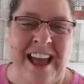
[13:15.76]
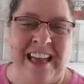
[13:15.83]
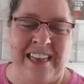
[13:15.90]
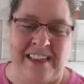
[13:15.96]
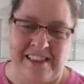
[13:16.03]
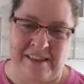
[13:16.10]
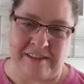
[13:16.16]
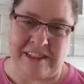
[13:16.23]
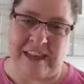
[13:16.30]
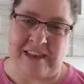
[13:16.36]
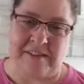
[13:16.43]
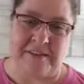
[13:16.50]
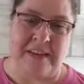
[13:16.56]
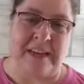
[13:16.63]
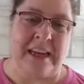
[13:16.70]
I thought that was
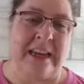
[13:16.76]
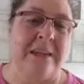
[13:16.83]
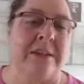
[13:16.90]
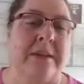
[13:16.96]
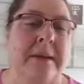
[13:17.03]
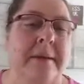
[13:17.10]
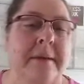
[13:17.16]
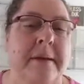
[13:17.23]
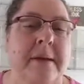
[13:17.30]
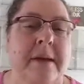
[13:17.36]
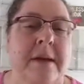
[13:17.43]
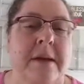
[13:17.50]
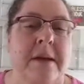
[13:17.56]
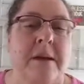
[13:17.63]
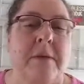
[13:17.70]
kind of funny, actually.
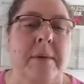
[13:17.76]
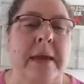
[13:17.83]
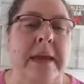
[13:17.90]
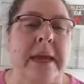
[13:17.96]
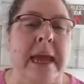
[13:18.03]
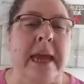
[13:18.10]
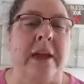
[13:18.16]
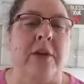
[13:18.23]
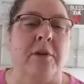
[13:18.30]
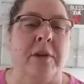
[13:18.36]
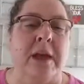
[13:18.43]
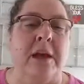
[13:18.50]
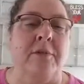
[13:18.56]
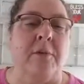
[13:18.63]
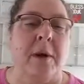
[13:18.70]
We can anchor
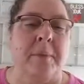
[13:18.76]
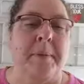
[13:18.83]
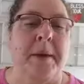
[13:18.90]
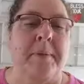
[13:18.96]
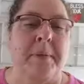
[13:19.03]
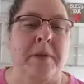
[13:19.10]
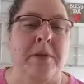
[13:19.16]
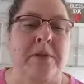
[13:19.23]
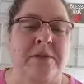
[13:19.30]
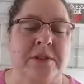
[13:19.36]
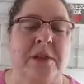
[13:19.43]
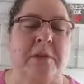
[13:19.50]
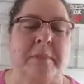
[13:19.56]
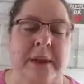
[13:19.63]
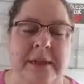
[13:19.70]
love while people lose
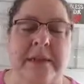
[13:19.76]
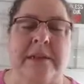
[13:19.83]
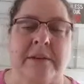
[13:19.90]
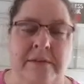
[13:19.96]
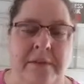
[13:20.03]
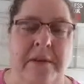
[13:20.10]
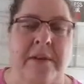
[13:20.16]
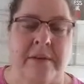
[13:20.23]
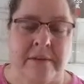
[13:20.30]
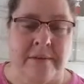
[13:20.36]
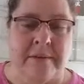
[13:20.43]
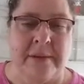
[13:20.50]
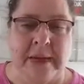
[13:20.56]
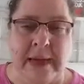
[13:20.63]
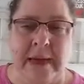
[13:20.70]
their minds in fear.
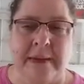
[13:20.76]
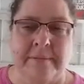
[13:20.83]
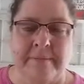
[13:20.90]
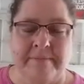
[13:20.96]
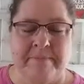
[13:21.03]
Yeah.